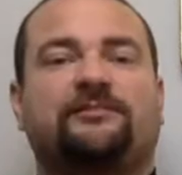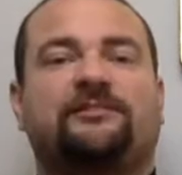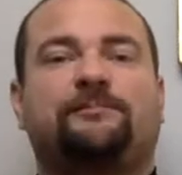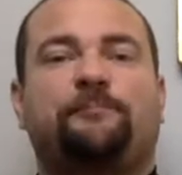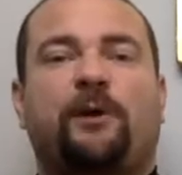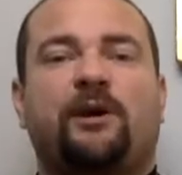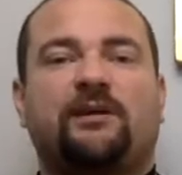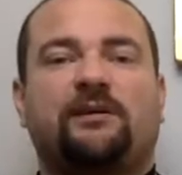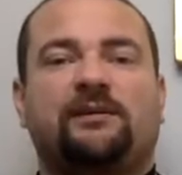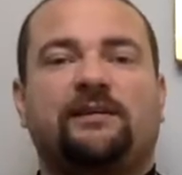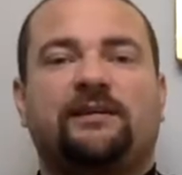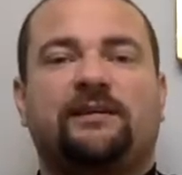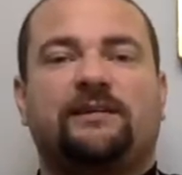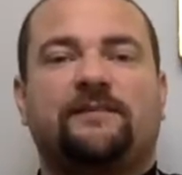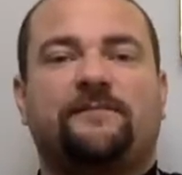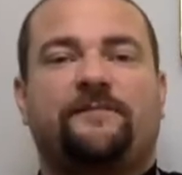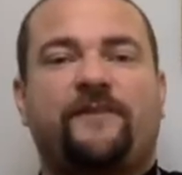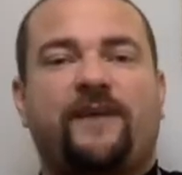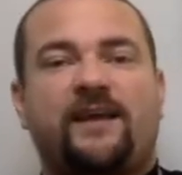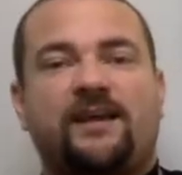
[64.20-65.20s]
sparkly
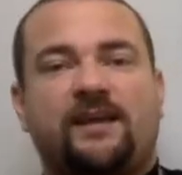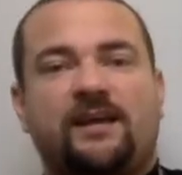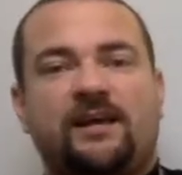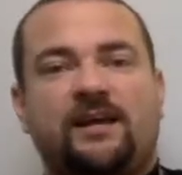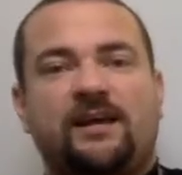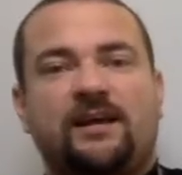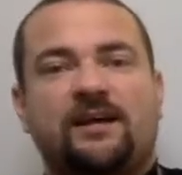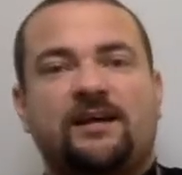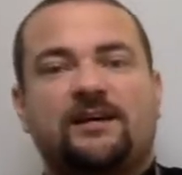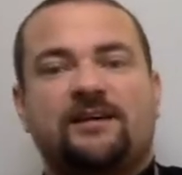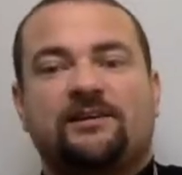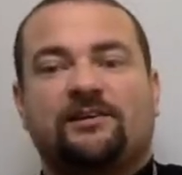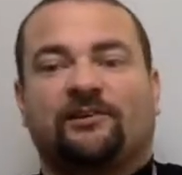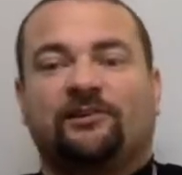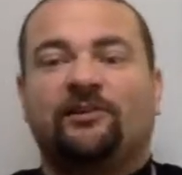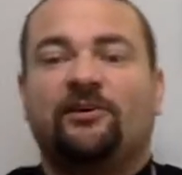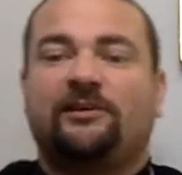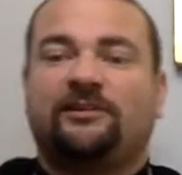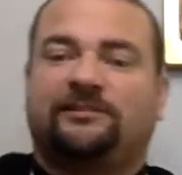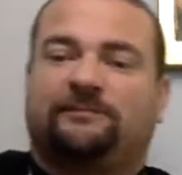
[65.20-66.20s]
confetti
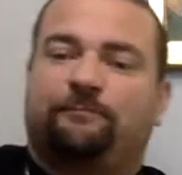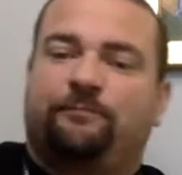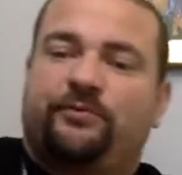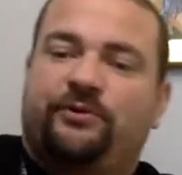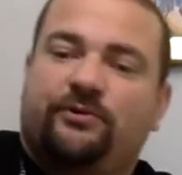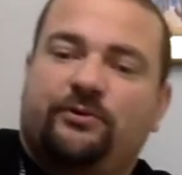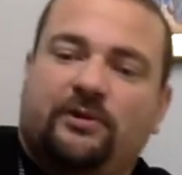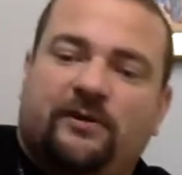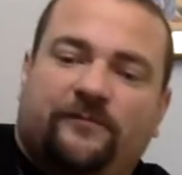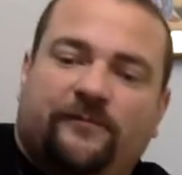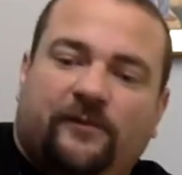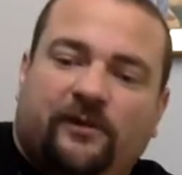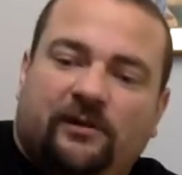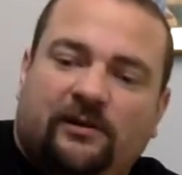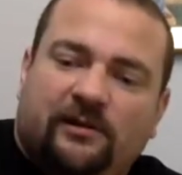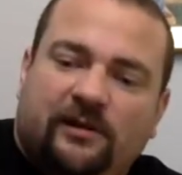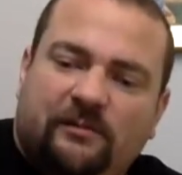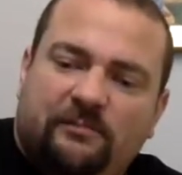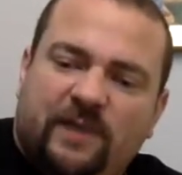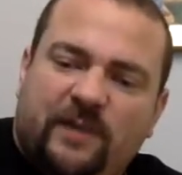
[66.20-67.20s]
looks beautiful.
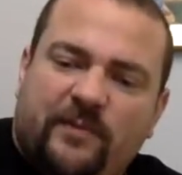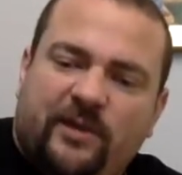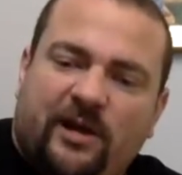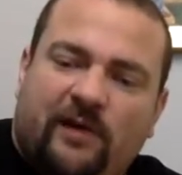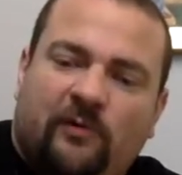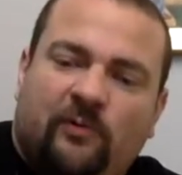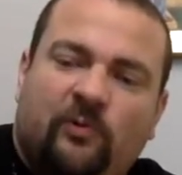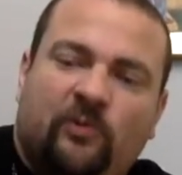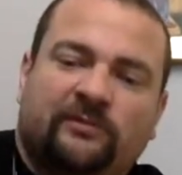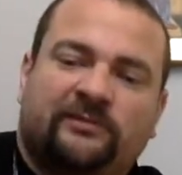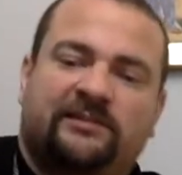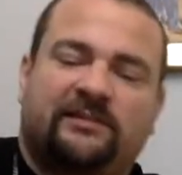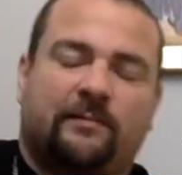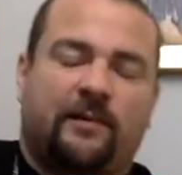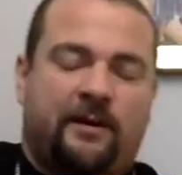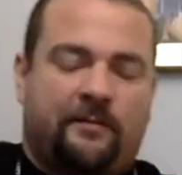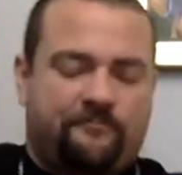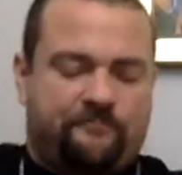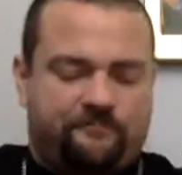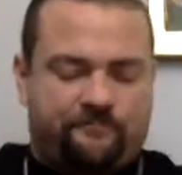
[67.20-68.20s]
Maybe I'll hold some
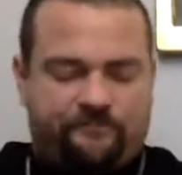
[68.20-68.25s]
up.